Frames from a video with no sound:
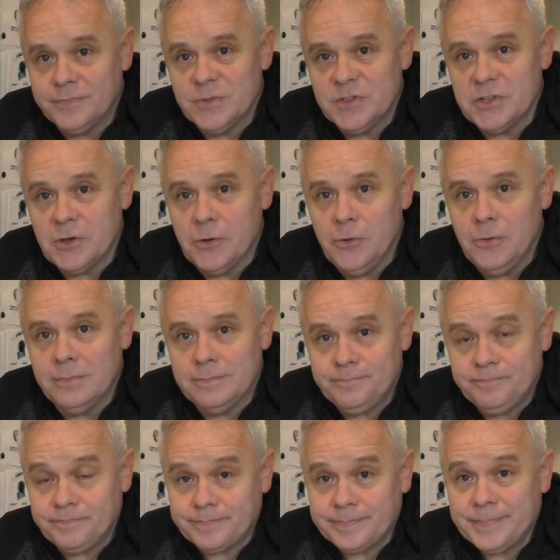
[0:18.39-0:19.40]
So,
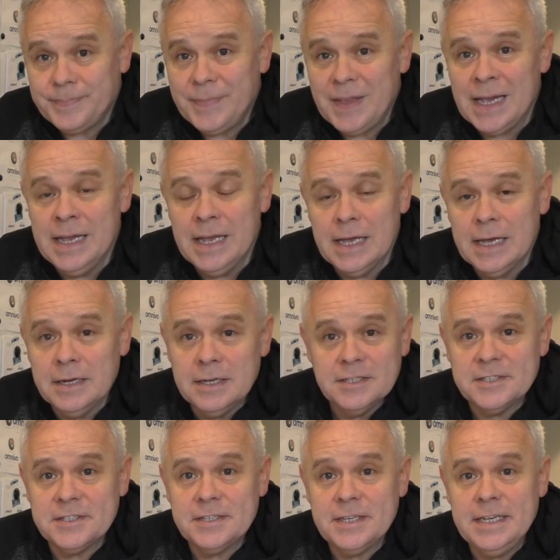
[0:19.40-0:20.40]
in a
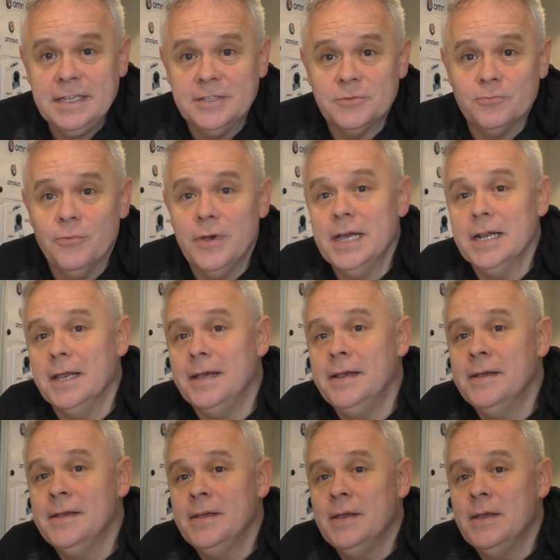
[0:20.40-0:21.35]
sense, really,